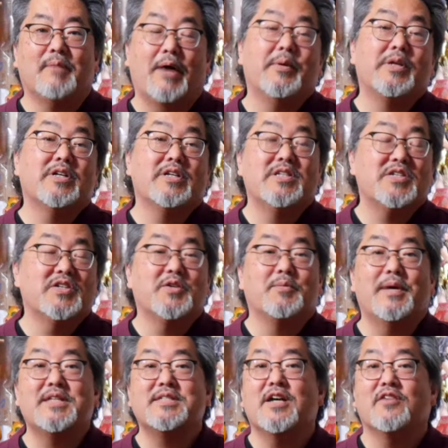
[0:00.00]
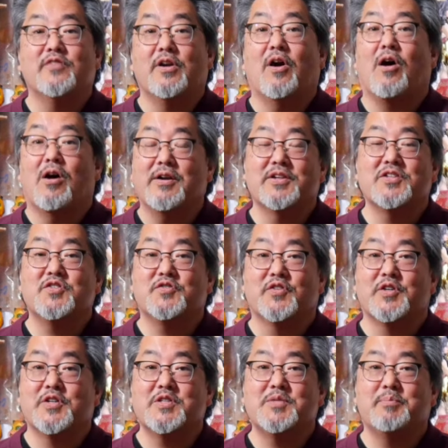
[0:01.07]
I would consider myself an artist
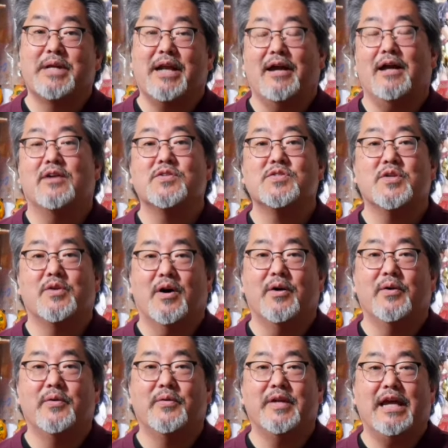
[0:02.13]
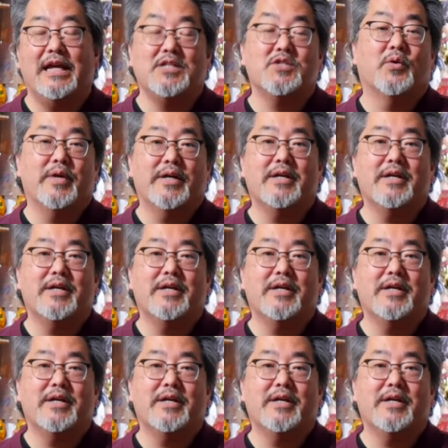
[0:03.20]
first, but I also own a toy